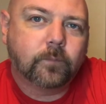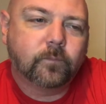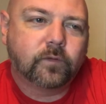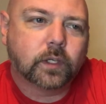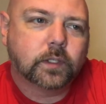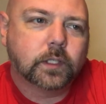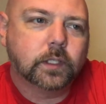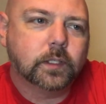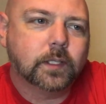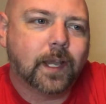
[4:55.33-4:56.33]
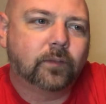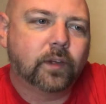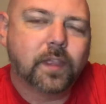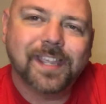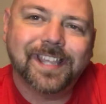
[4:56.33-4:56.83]
versus
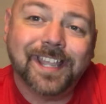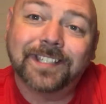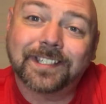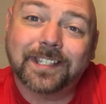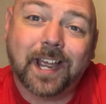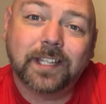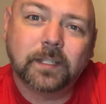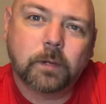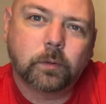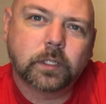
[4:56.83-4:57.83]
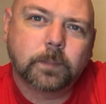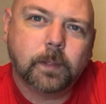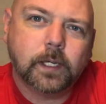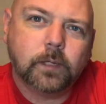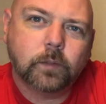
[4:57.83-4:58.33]
everything inside the motor
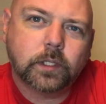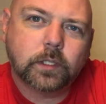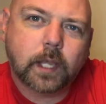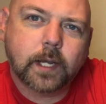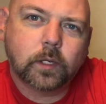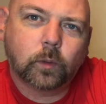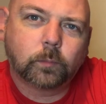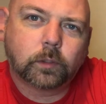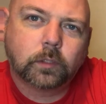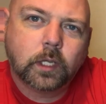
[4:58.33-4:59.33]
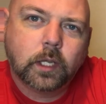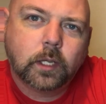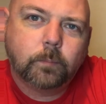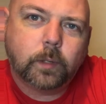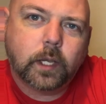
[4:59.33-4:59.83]
spinning, which is kind of normal.
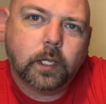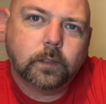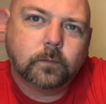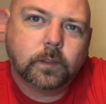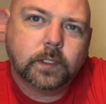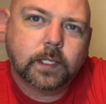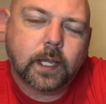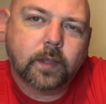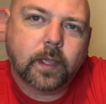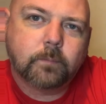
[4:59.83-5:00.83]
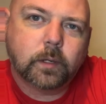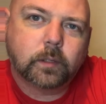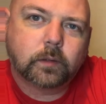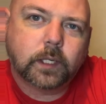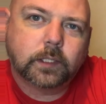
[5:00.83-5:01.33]
But You see how that
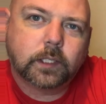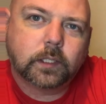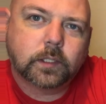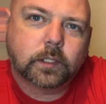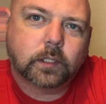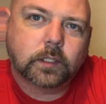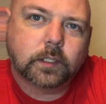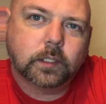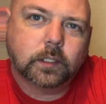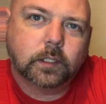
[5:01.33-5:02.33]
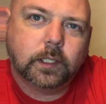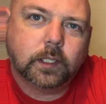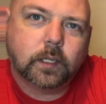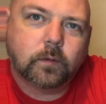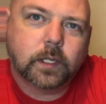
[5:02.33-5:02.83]
motor right there starts to
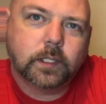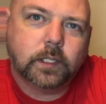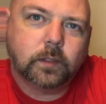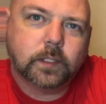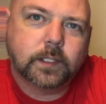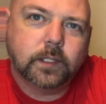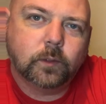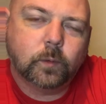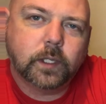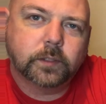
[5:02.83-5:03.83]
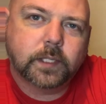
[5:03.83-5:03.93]
get going, and then you can see the wheels